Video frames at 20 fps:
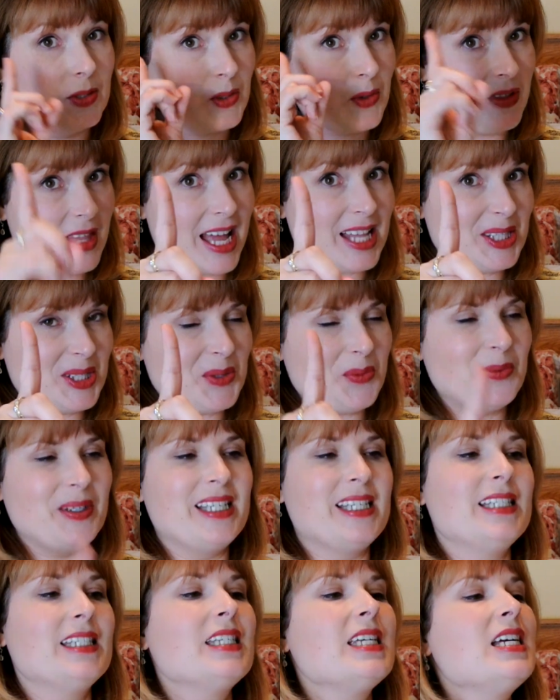so that's a
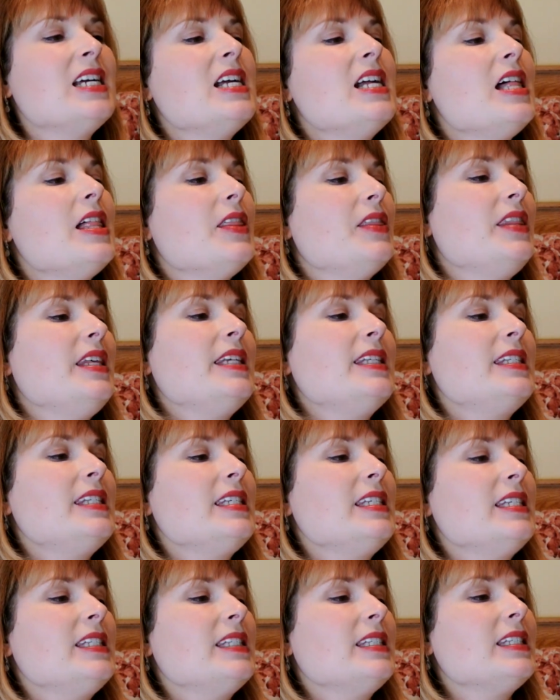win. This
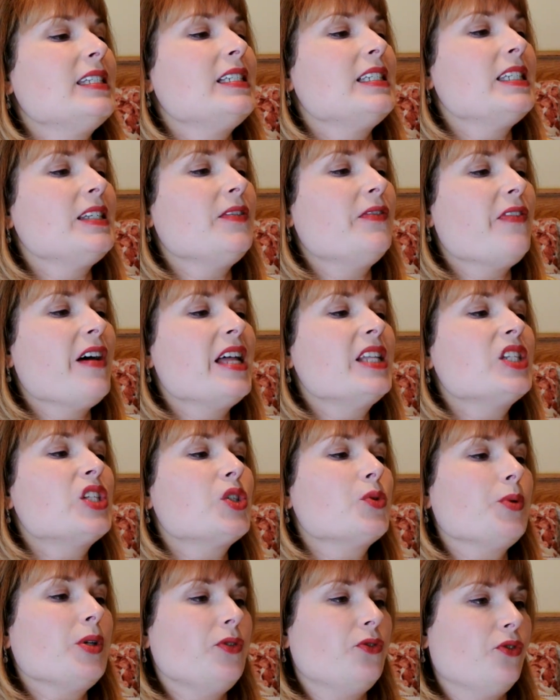is
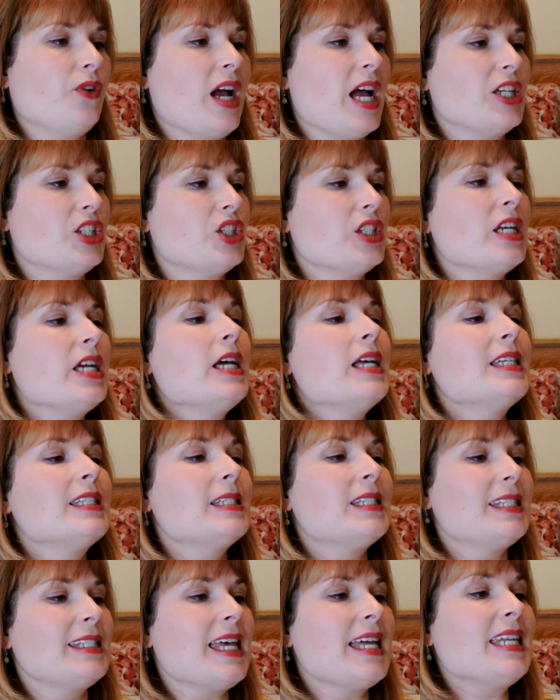Defense Refresh
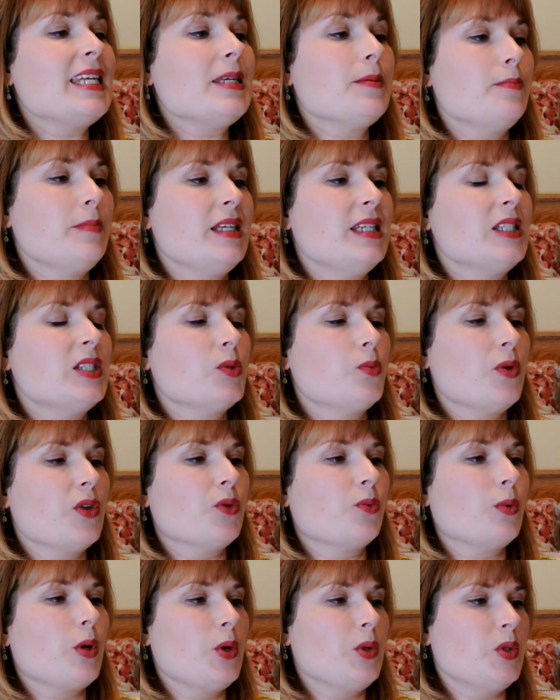Setting Mist
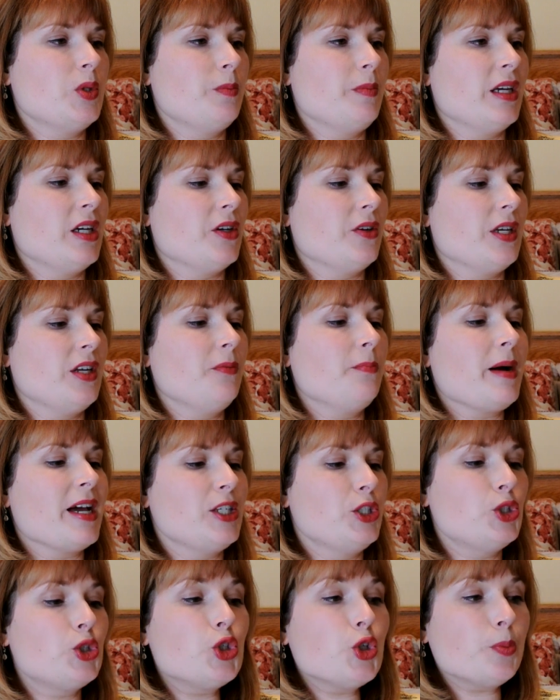with Rosemary
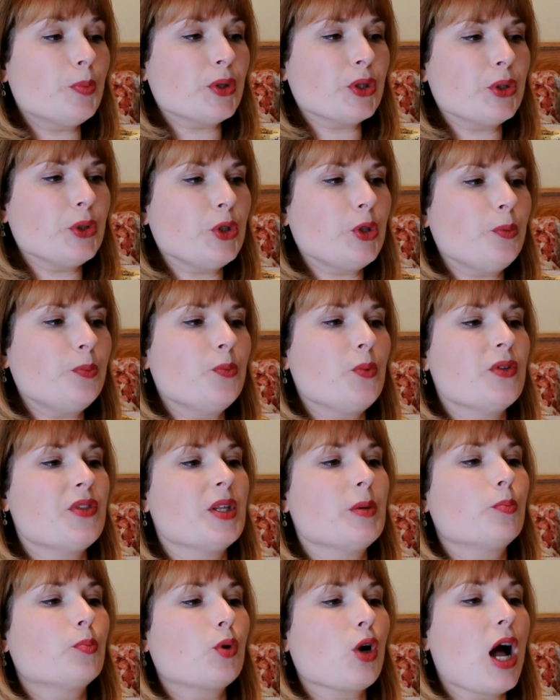by Supergoop with
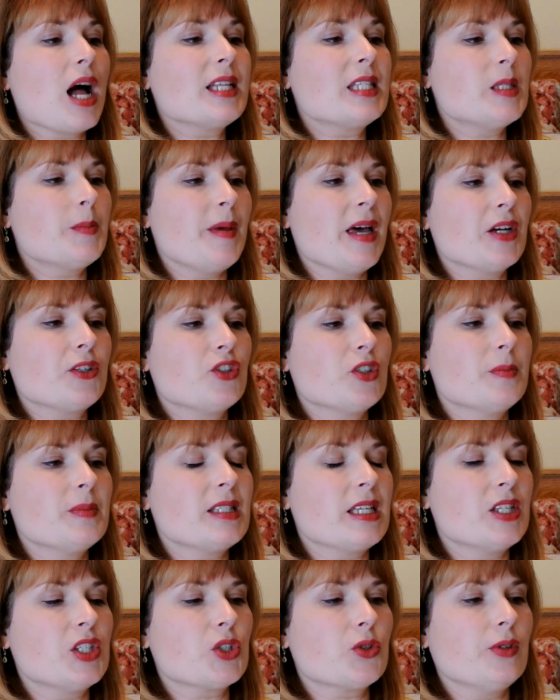the broad spectrum
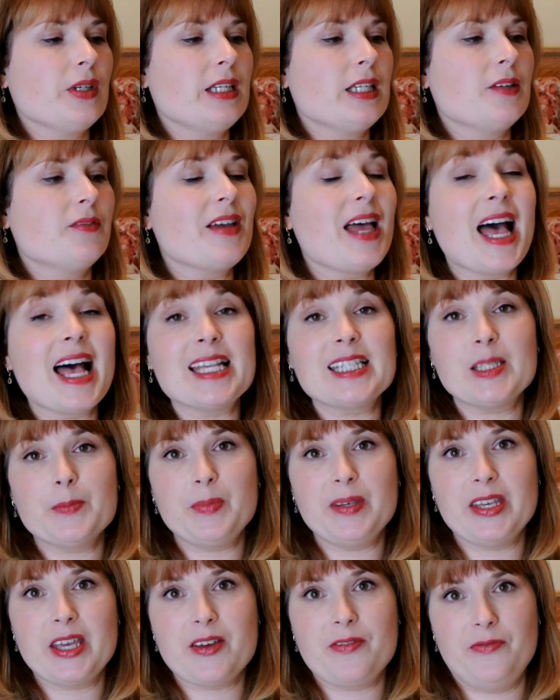sunscreen of S
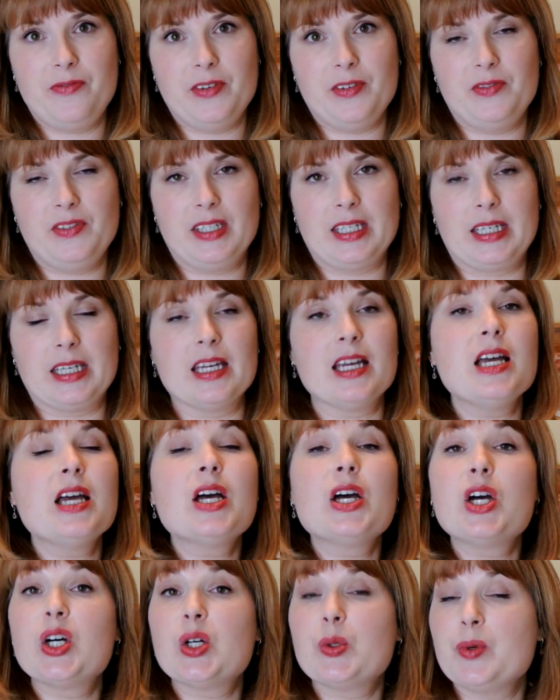P F fifty.
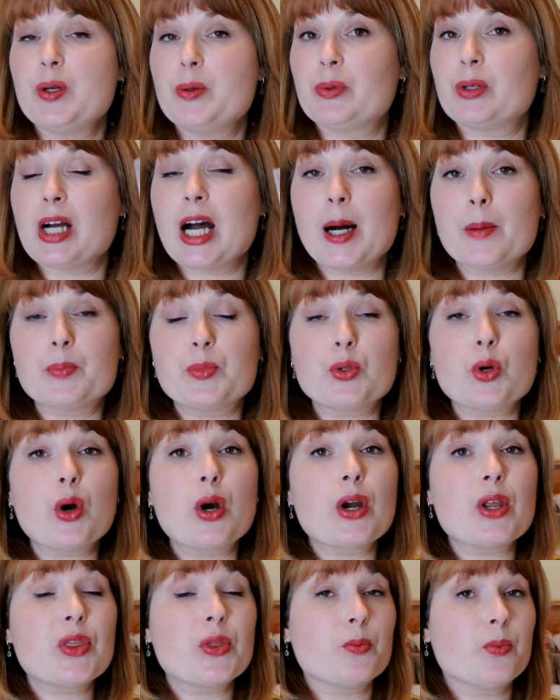We were up
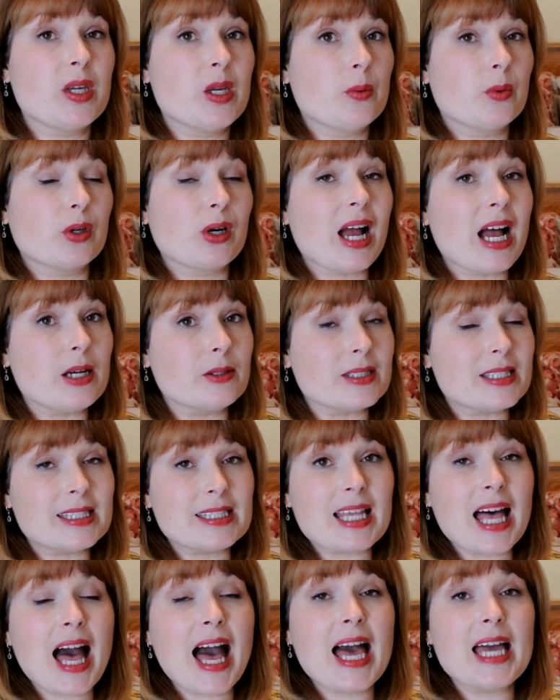north, we were
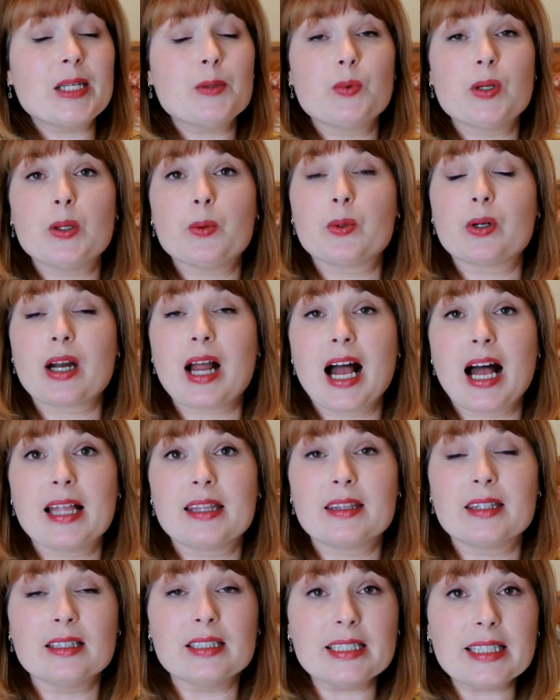outside, we were
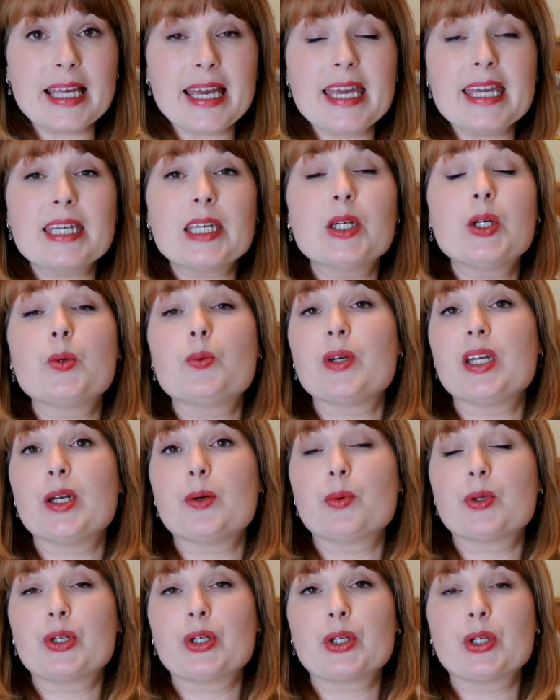on the lake, we
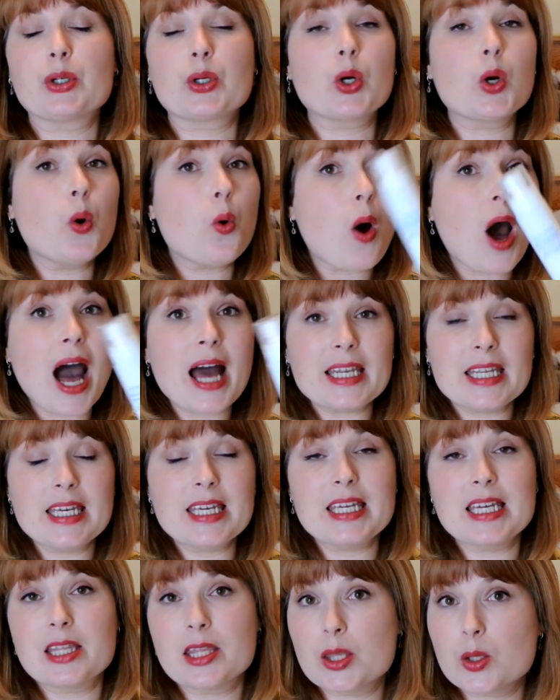were
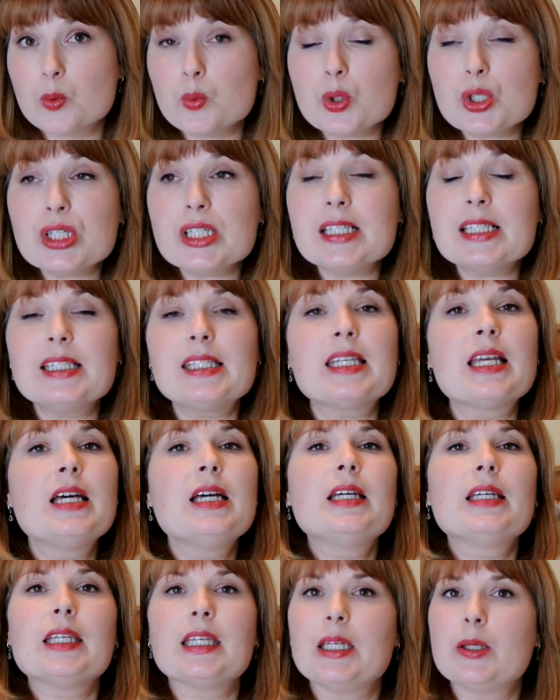quadding in the woods.
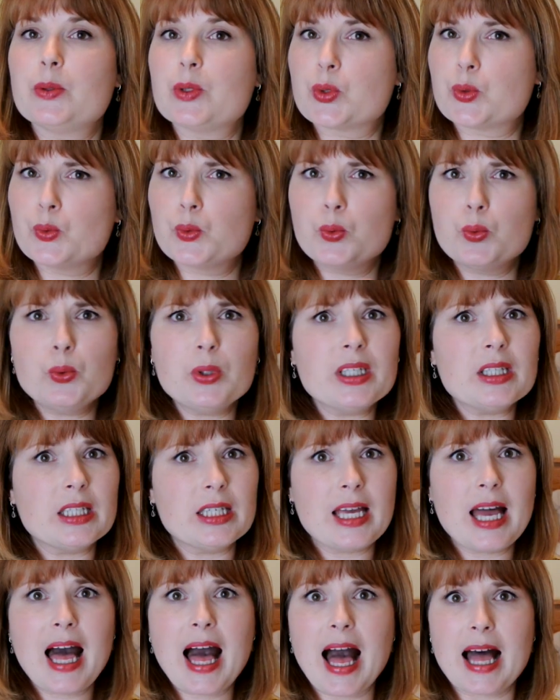It was
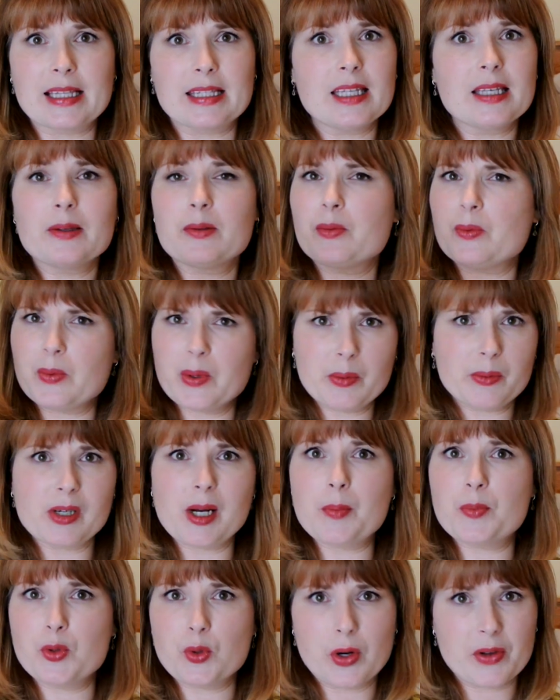really hot. We were
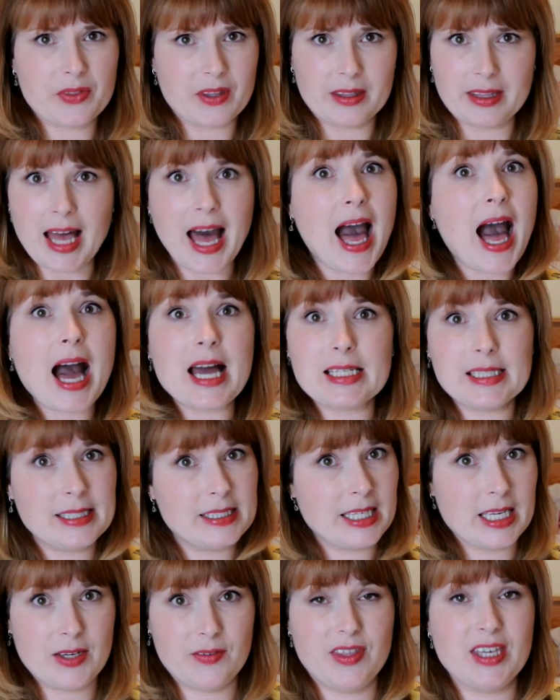up north on the
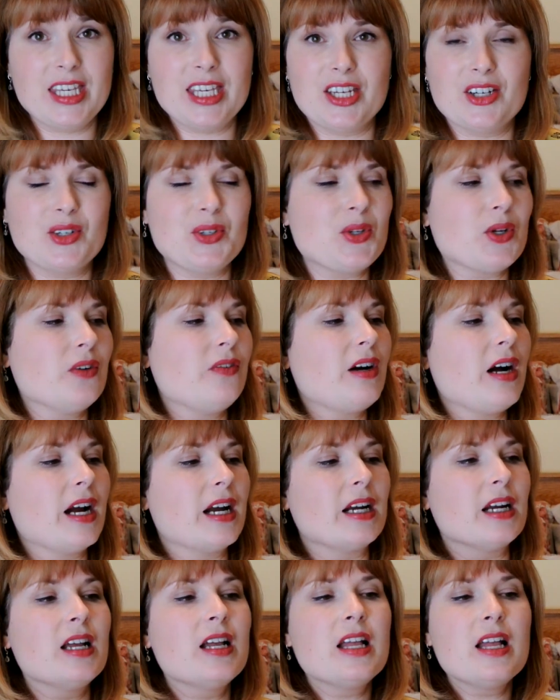hottest day of the year so
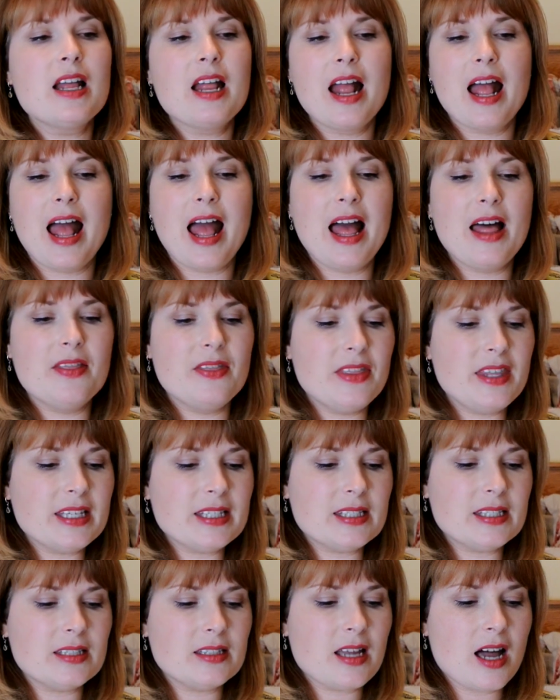far. And
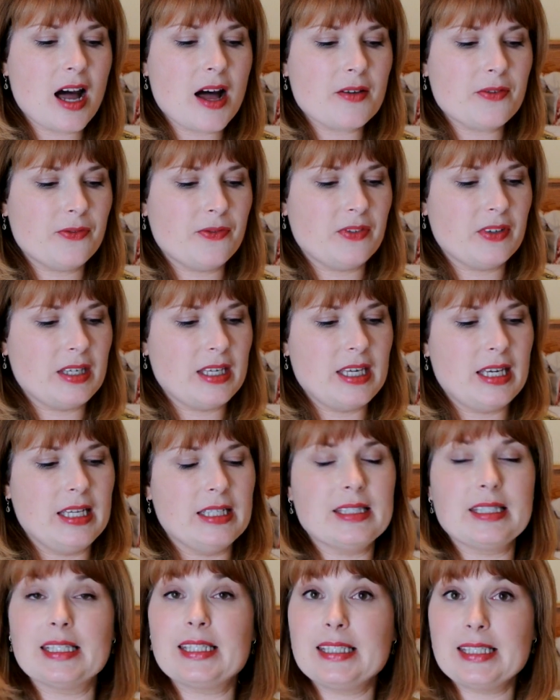this stuff,
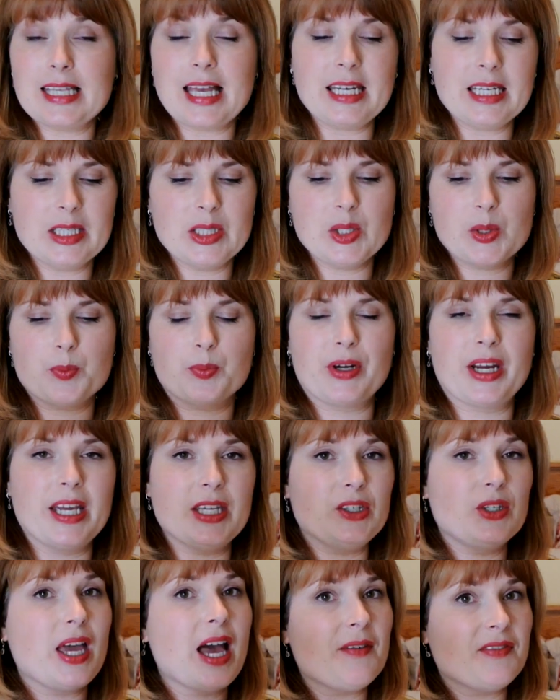it's a setting spray.
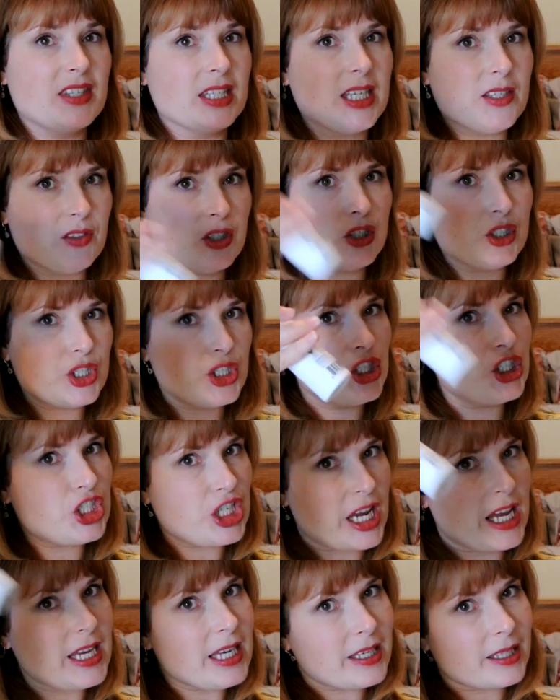You have to give it a good
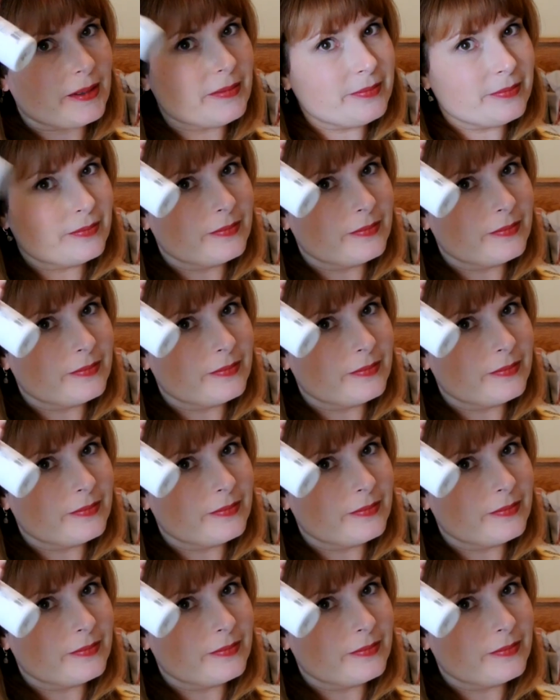shake